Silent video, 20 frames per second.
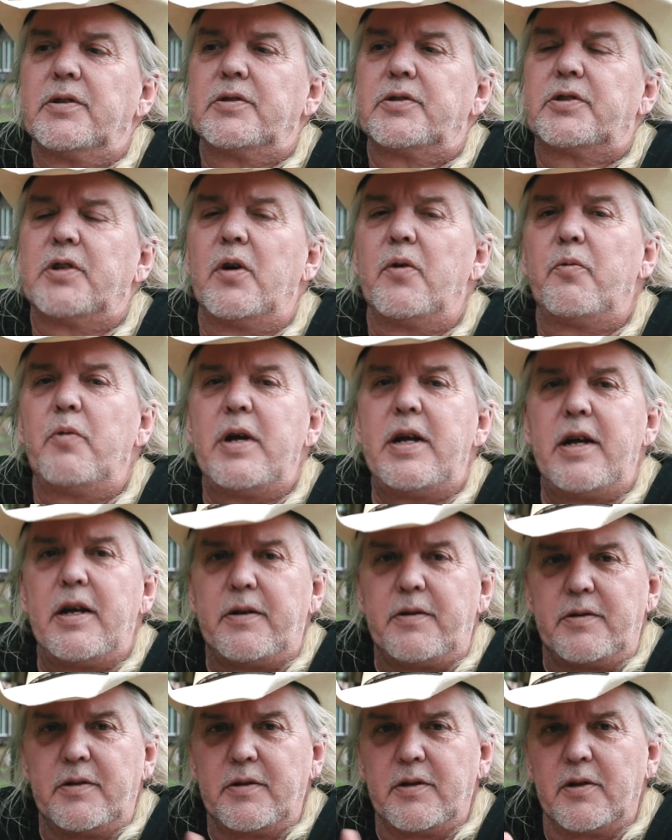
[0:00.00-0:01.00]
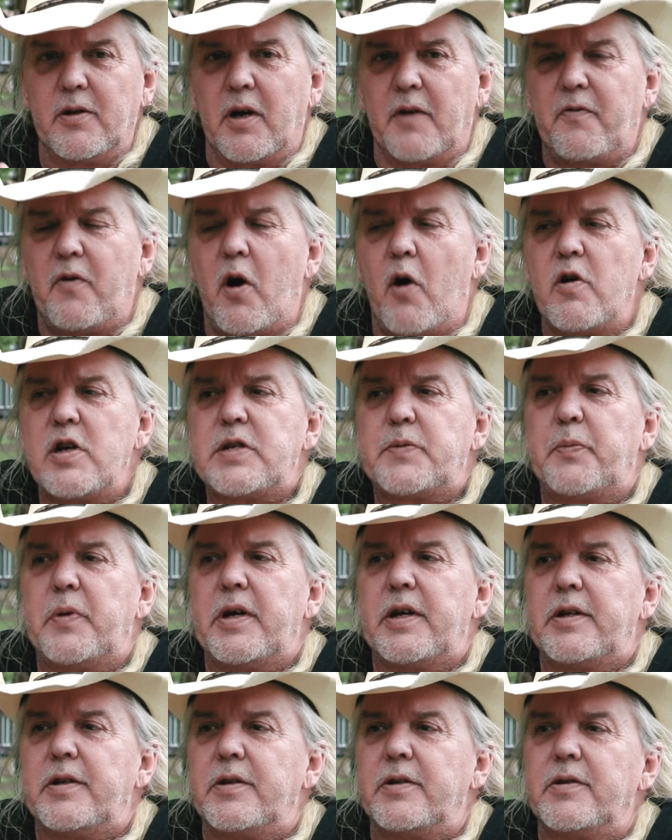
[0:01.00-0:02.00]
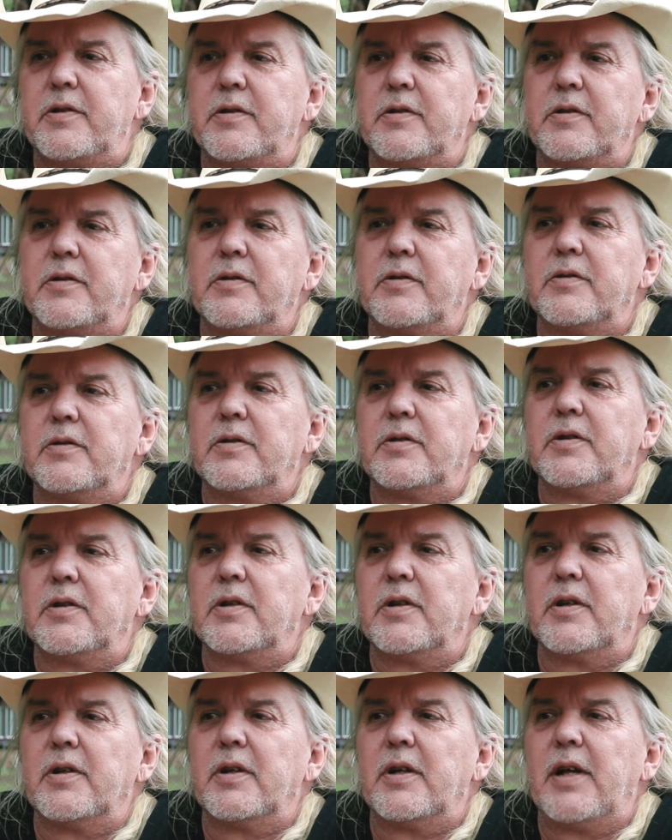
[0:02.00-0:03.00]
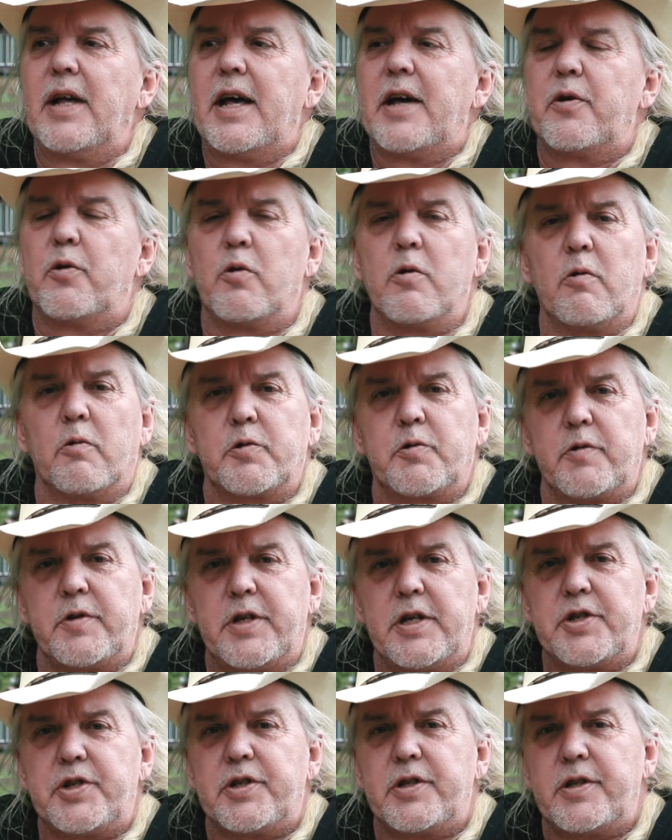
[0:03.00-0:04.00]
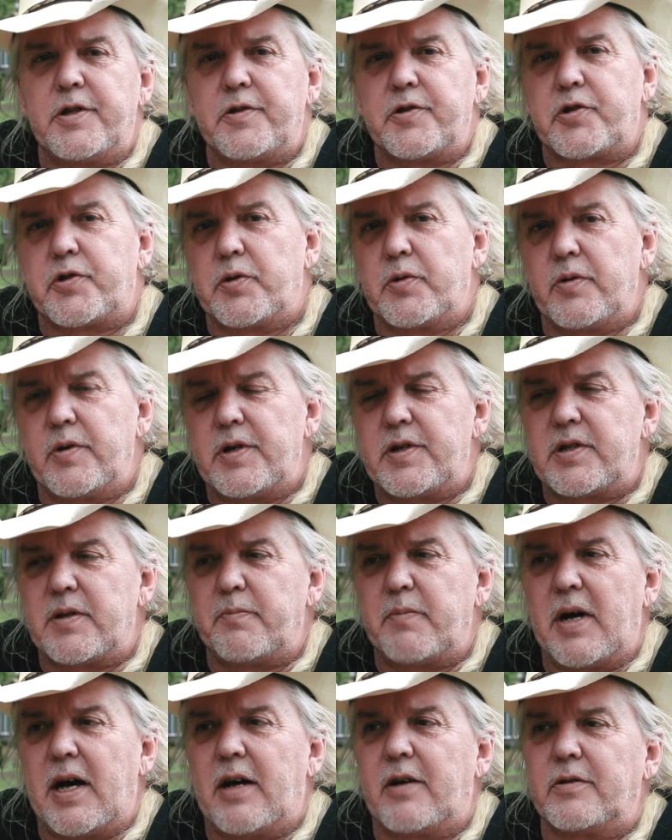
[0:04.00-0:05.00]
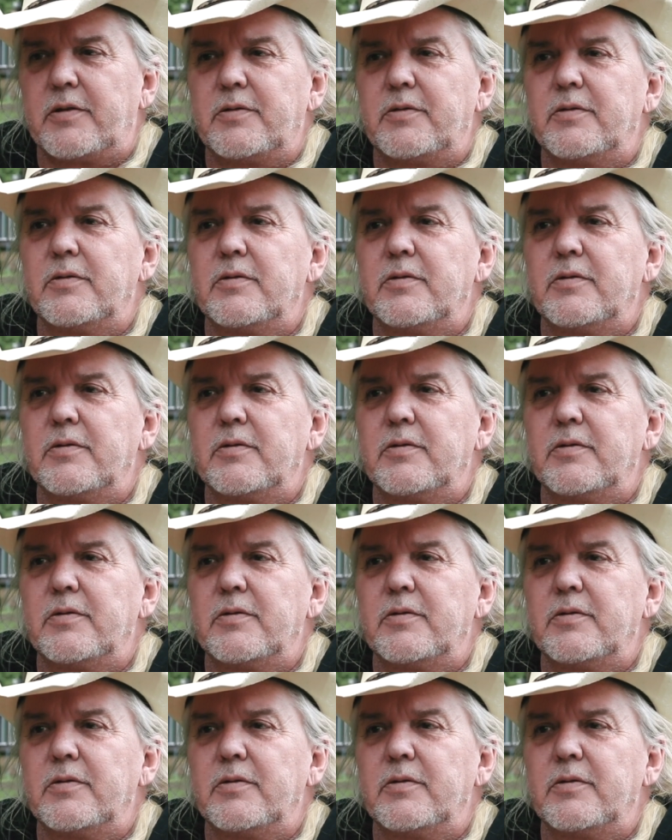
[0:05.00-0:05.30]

so we have always been, had oral tradition and stories about